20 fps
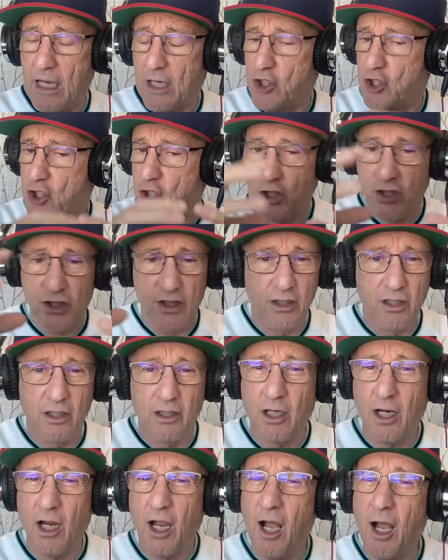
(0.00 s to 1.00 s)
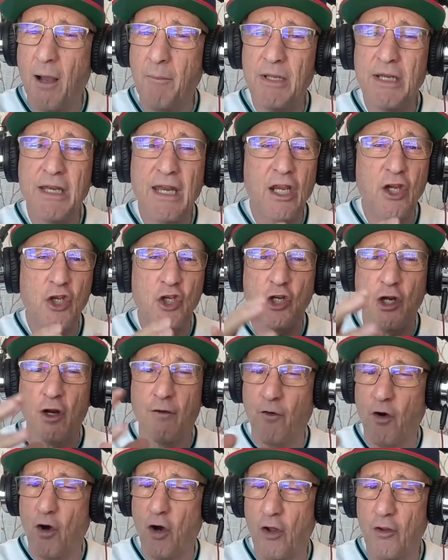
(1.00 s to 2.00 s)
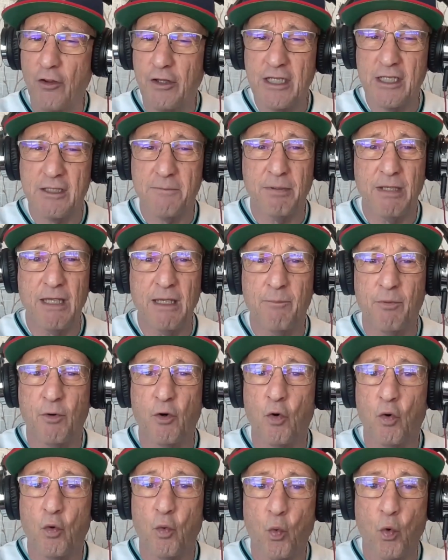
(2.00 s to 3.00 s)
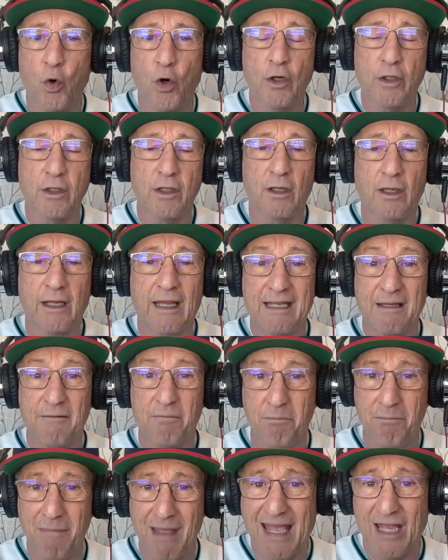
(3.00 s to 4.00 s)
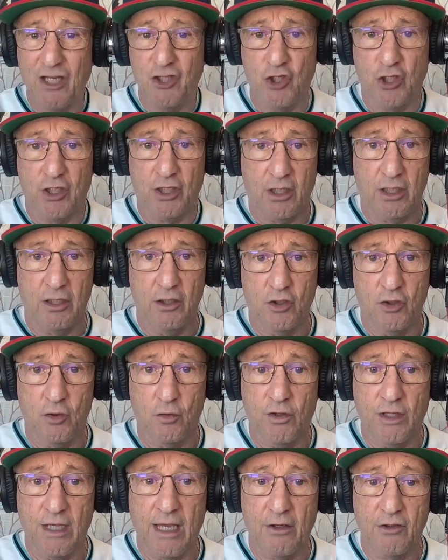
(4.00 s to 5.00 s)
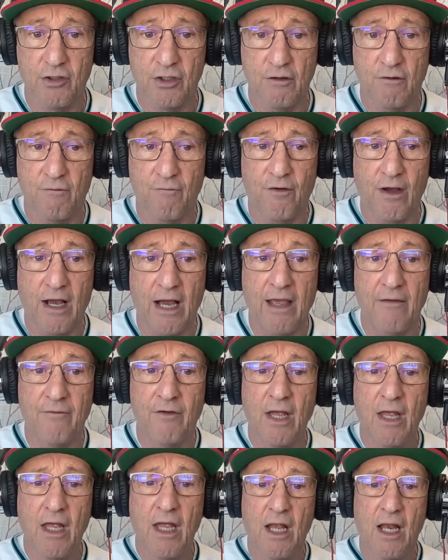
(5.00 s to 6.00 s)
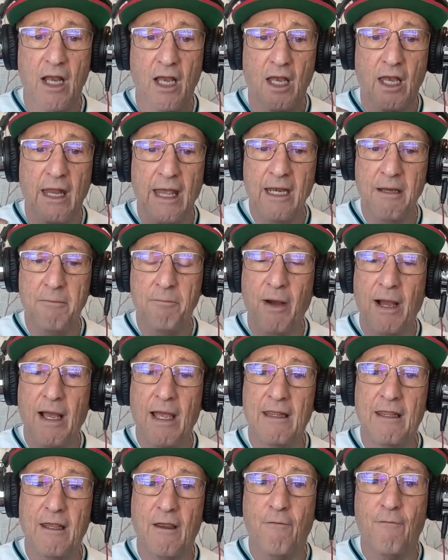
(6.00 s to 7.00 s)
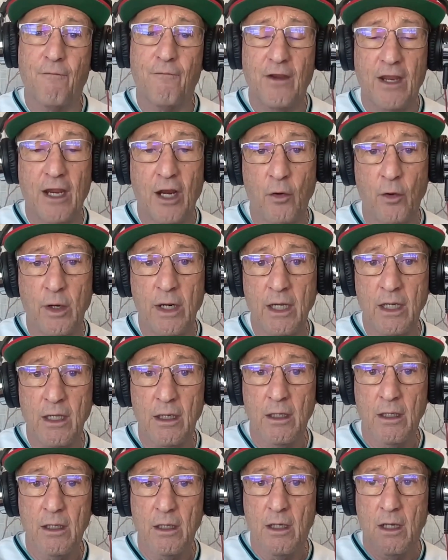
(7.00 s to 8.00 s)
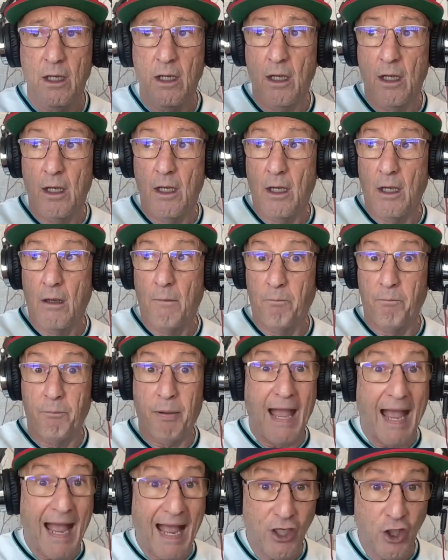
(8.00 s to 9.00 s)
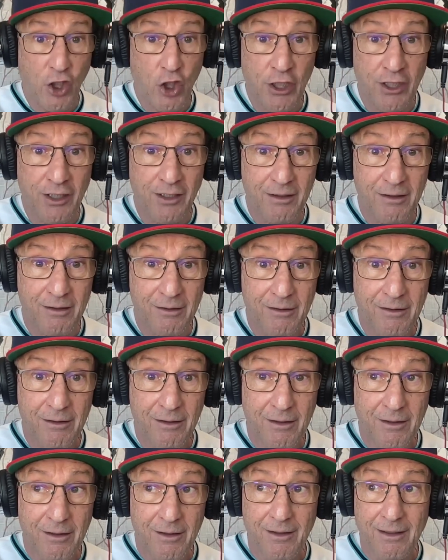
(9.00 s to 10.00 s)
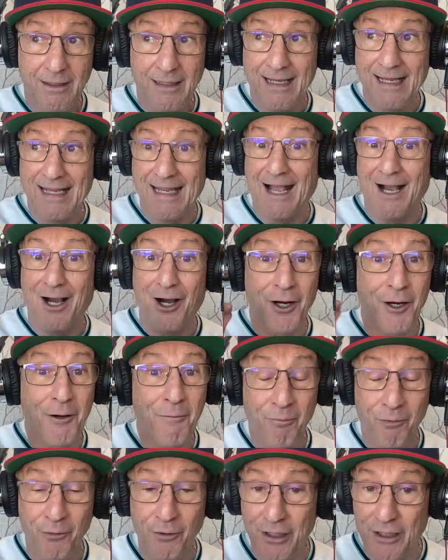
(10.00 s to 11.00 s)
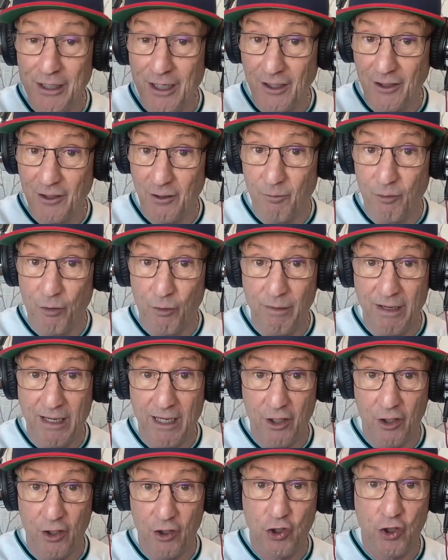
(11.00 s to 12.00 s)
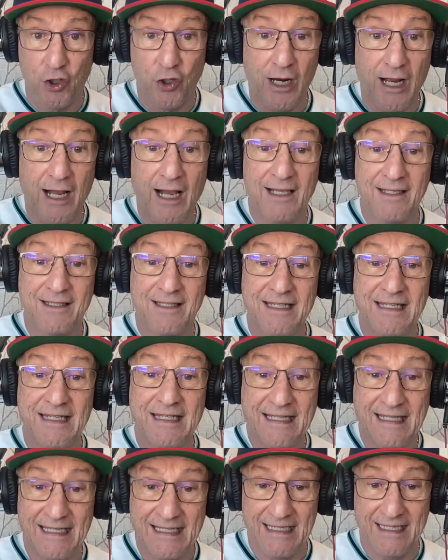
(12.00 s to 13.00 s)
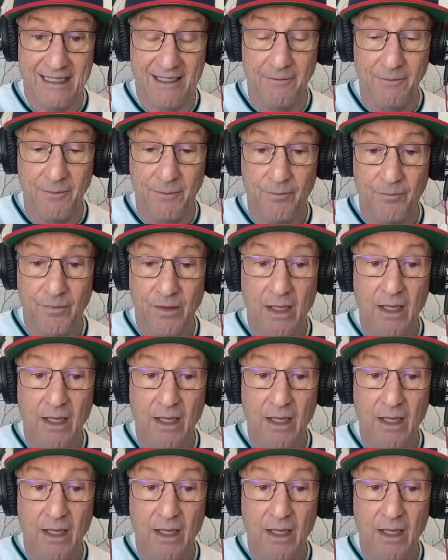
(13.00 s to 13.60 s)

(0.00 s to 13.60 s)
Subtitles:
The combination of all these people worked like magic in 2005, led by their very passionate, unpredictable manager, Ozzy Guillen.